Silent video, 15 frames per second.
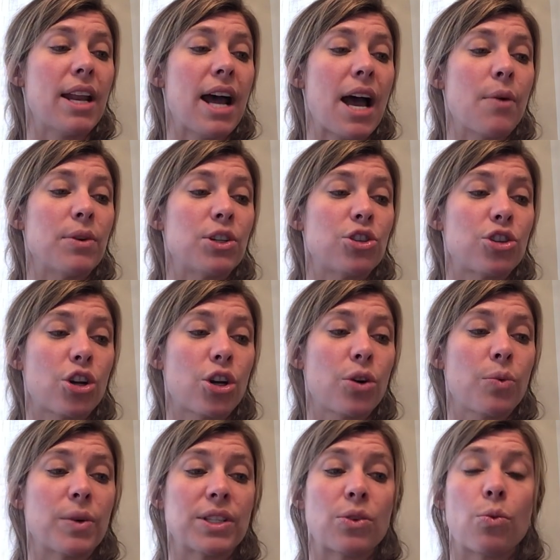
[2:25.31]
I was sure
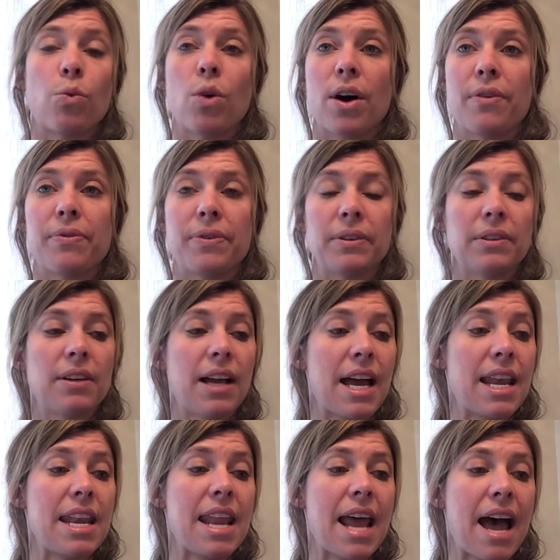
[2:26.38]
was a wolf, a
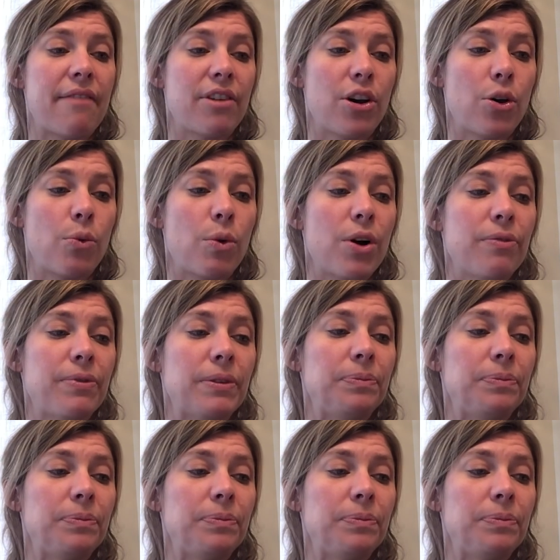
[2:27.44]
Navajo wolf.